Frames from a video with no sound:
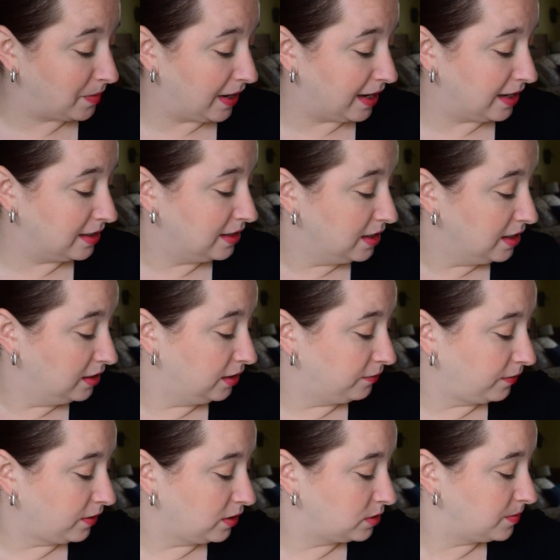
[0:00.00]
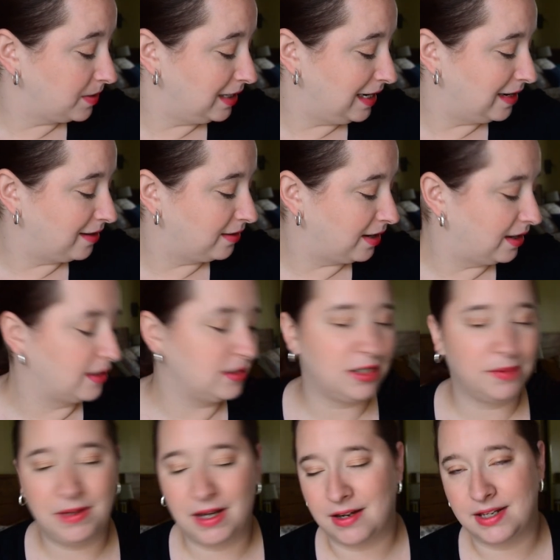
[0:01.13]
Pan. The first one here, to
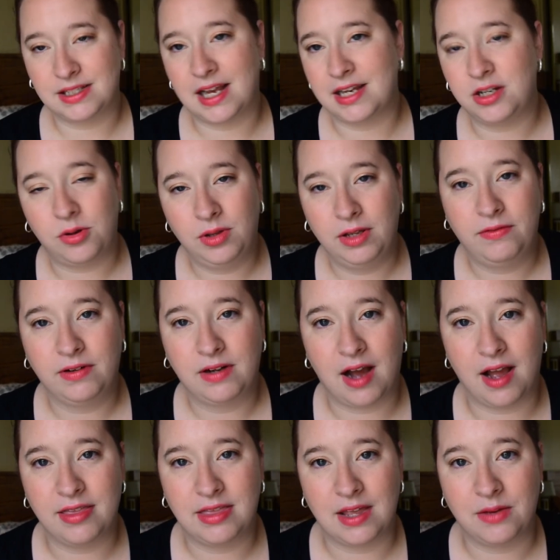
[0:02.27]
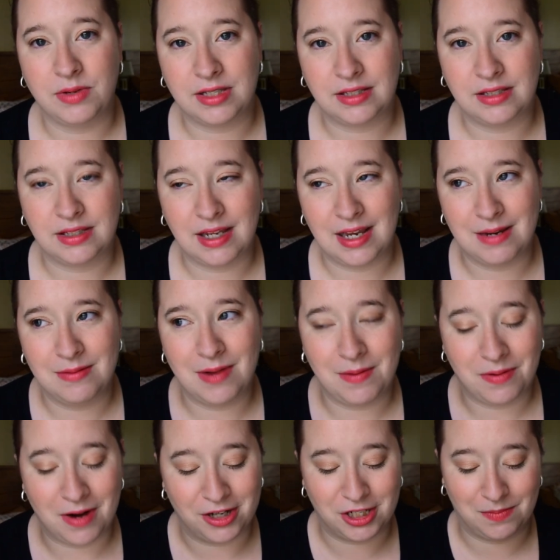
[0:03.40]
be honest, I totally forgot that was in my
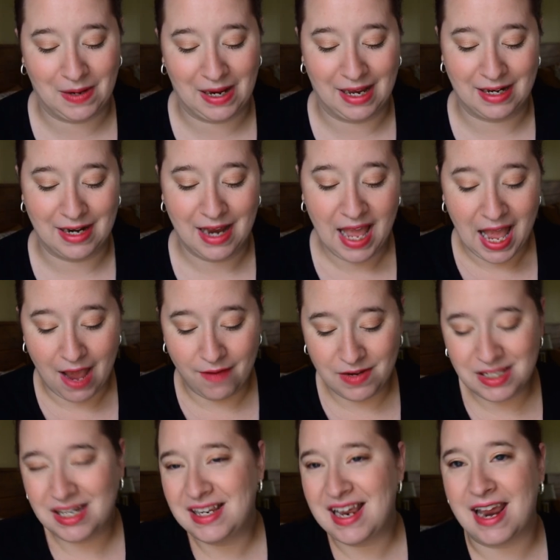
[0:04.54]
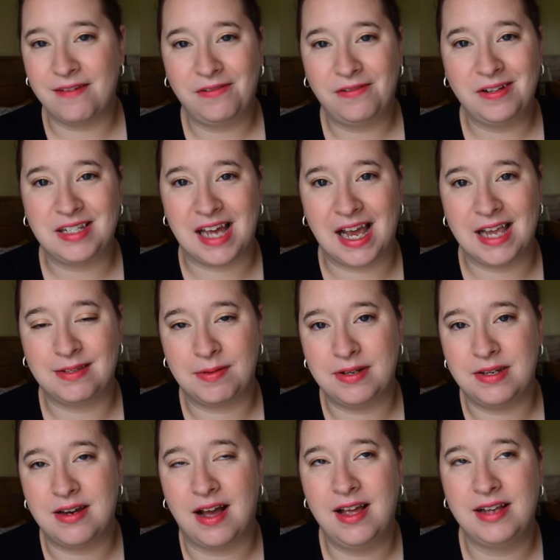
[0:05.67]
Project Pan. I've used it a handful of times, but
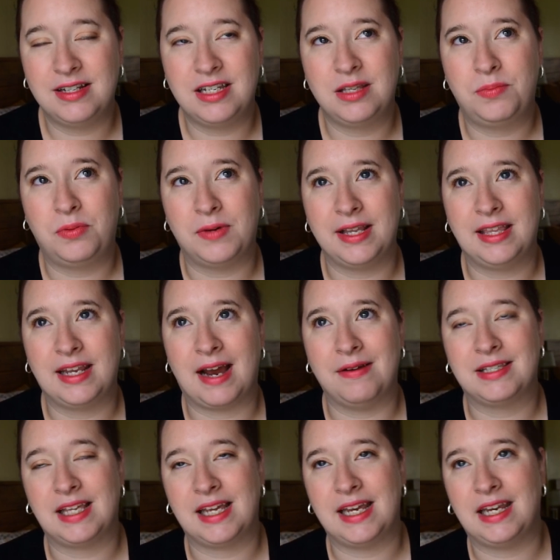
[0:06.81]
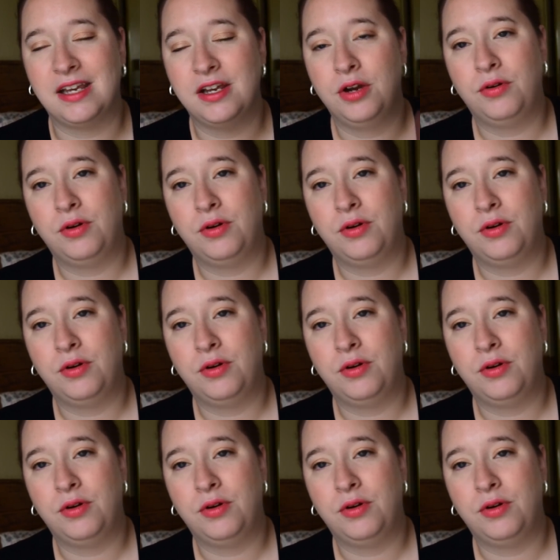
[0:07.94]
not to the point that I was like